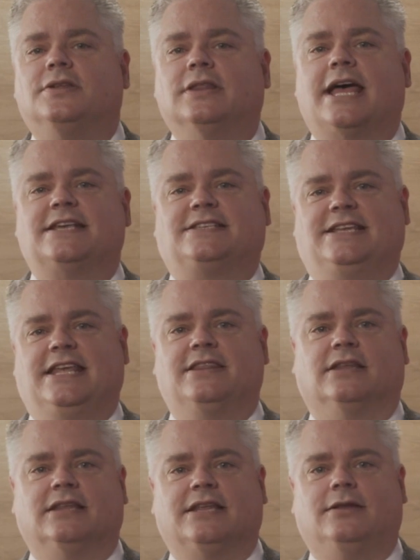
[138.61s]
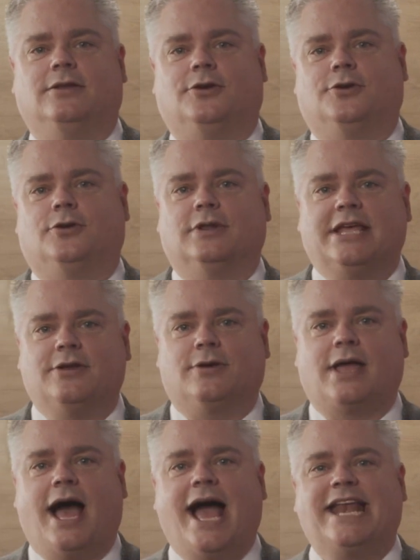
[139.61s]
lesson in the Little Learner Leader
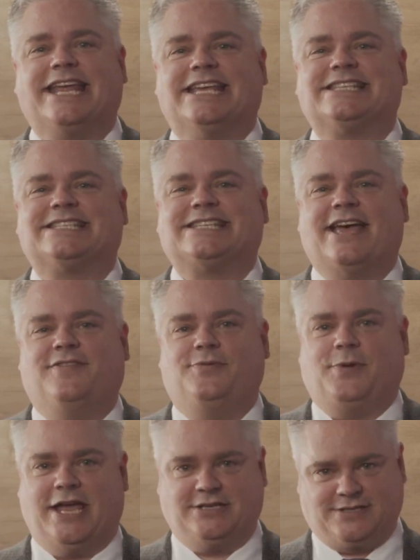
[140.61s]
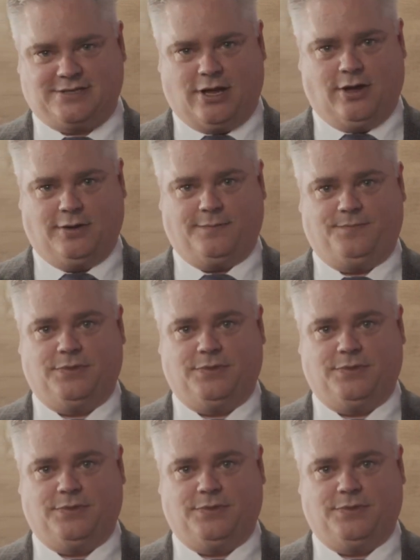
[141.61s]
Guide is 7 pages long.